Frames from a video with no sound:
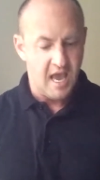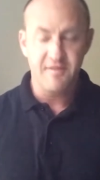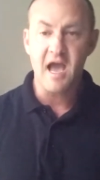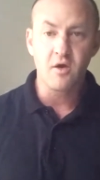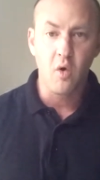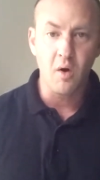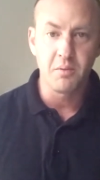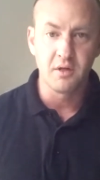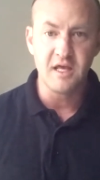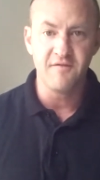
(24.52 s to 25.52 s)
And that core
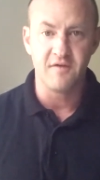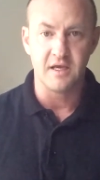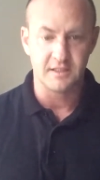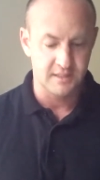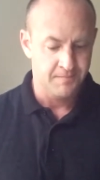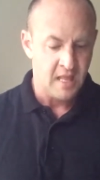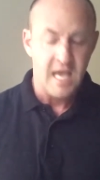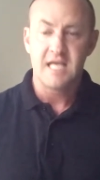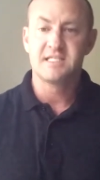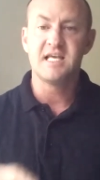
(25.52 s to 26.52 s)
belief is
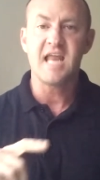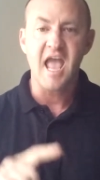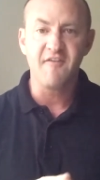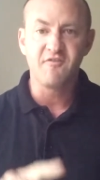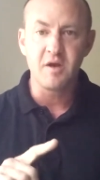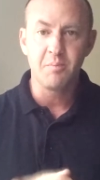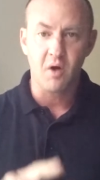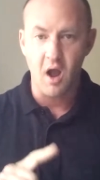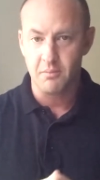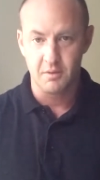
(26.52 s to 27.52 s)
is that every
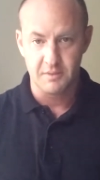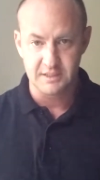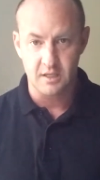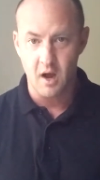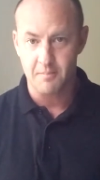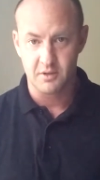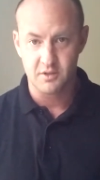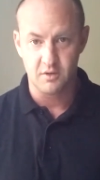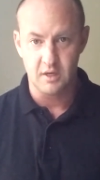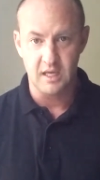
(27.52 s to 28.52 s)
problem is an
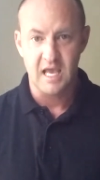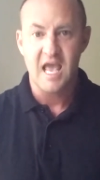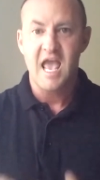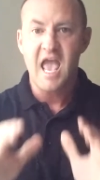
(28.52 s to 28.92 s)
opportunity.